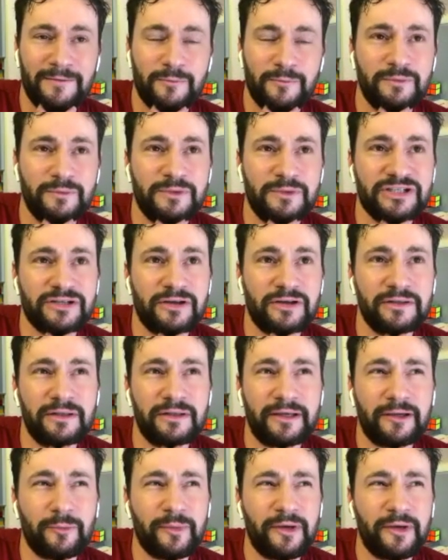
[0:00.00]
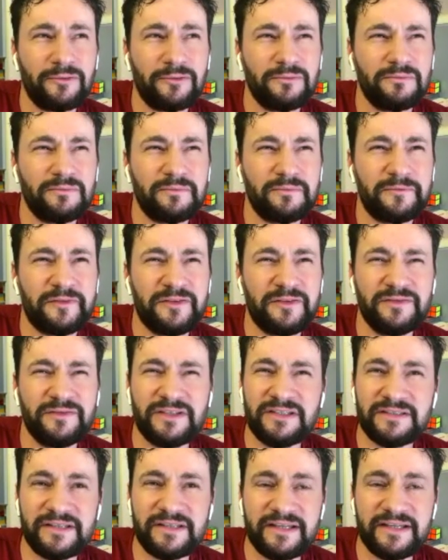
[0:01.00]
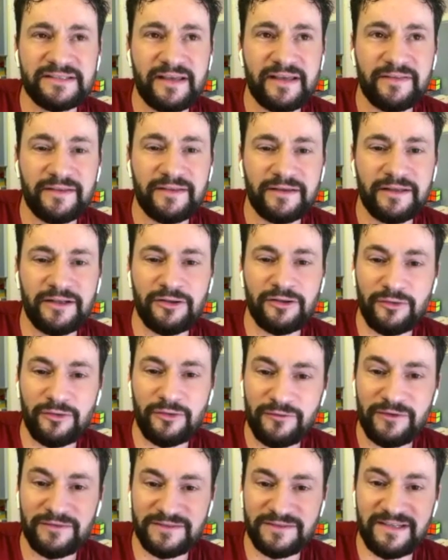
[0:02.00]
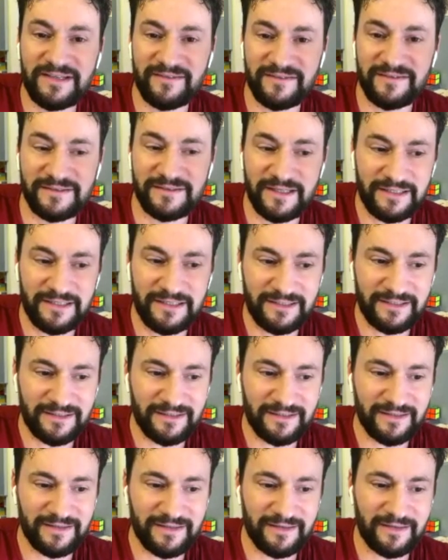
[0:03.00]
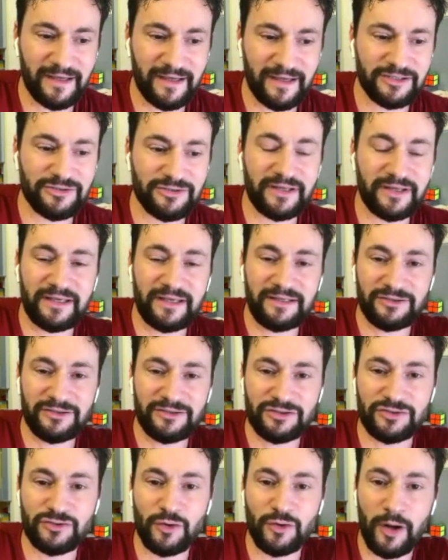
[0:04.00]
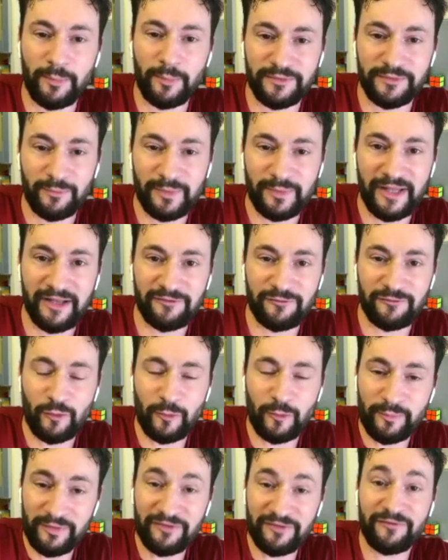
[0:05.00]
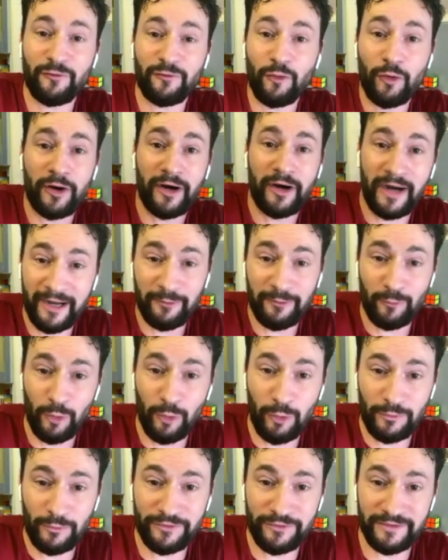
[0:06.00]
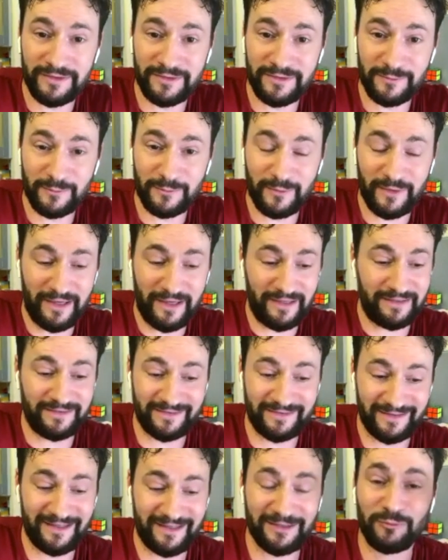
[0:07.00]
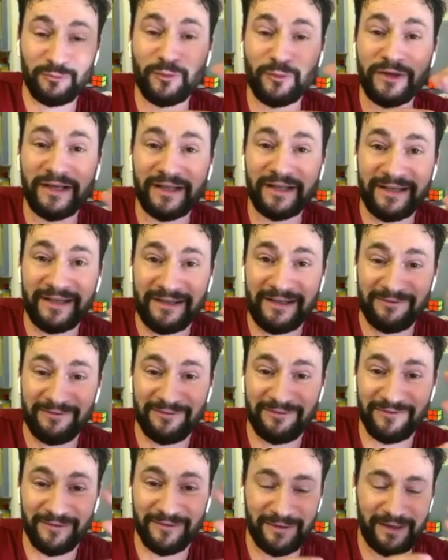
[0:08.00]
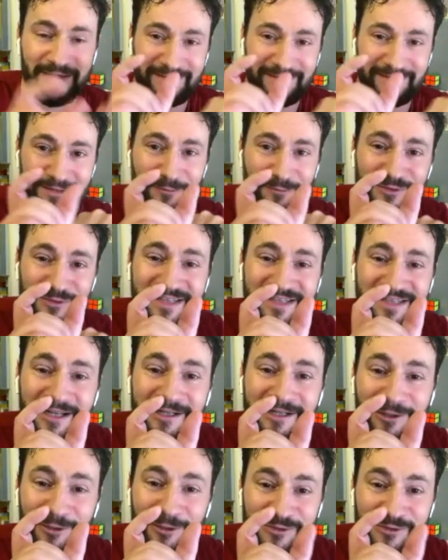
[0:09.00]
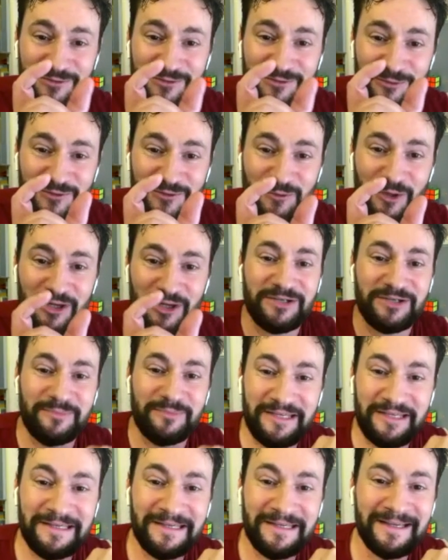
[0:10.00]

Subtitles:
we shot like about 15 takes, I think. And on the 15th take, they actually dropped the platform before I rolled. And it really, it was that close to squashing me.